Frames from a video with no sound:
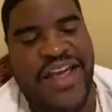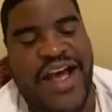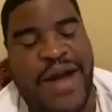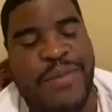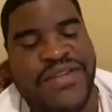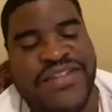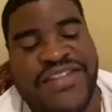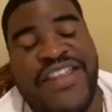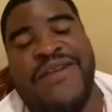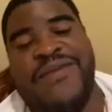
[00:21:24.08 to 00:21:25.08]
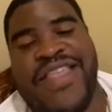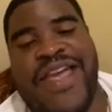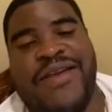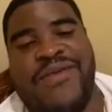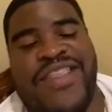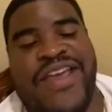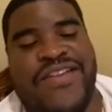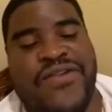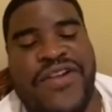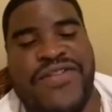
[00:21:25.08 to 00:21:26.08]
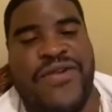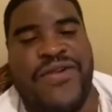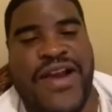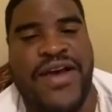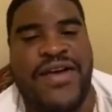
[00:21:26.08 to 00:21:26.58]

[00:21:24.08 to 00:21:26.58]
I'm gonna stick with that choice for right now.